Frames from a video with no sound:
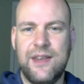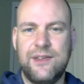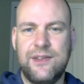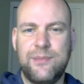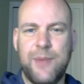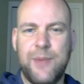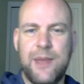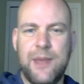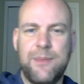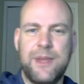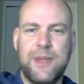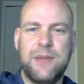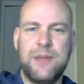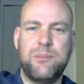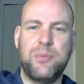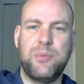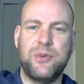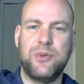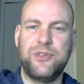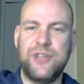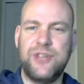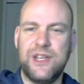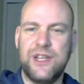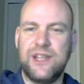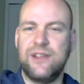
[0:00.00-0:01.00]
might be
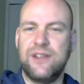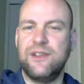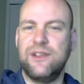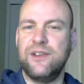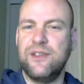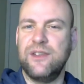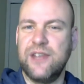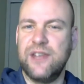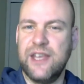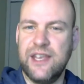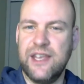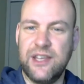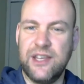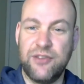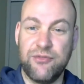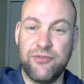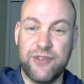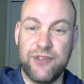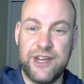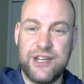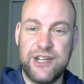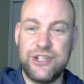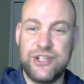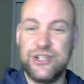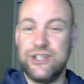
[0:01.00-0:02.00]
particularly
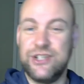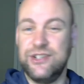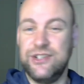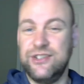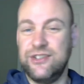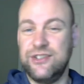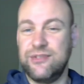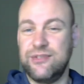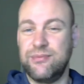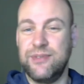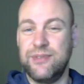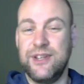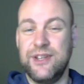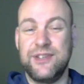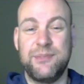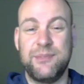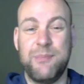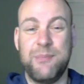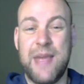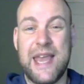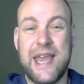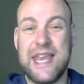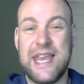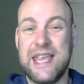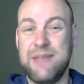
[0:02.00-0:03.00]
egregious with its
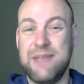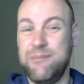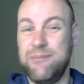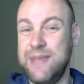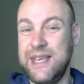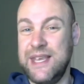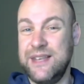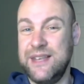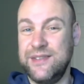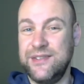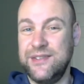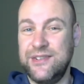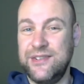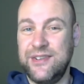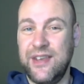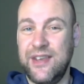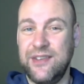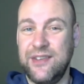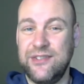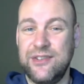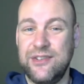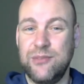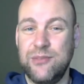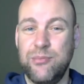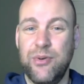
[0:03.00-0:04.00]
many
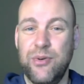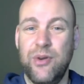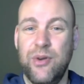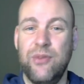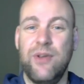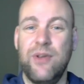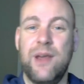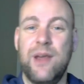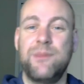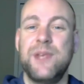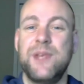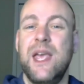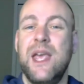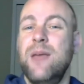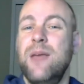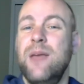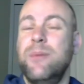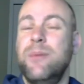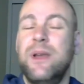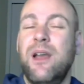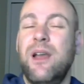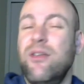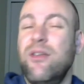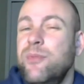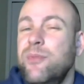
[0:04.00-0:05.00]
means-tested programs,
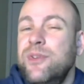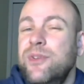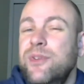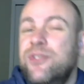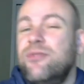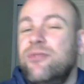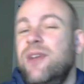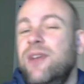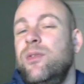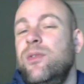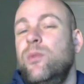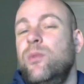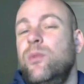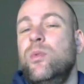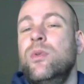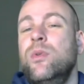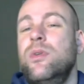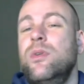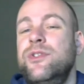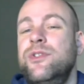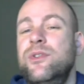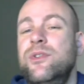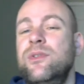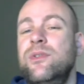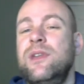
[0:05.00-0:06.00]
but governments around the
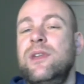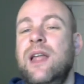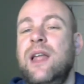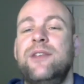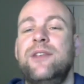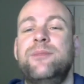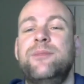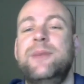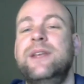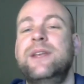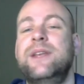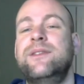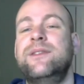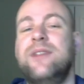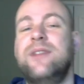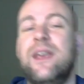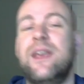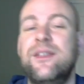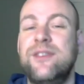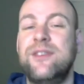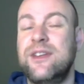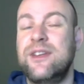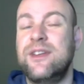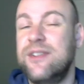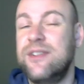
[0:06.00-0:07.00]
world utilize means
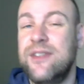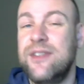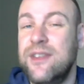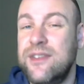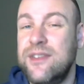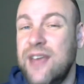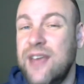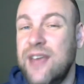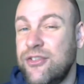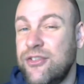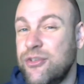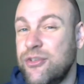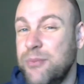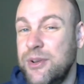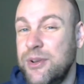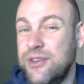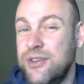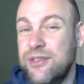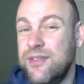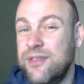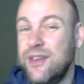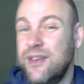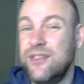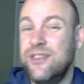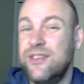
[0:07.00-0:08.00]
testing to the detriment
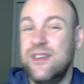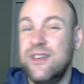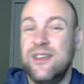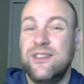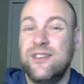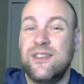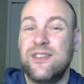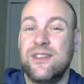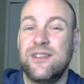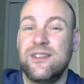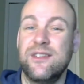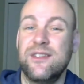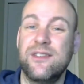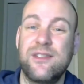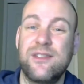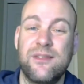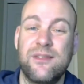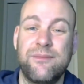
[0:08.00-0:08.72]
of their citizens.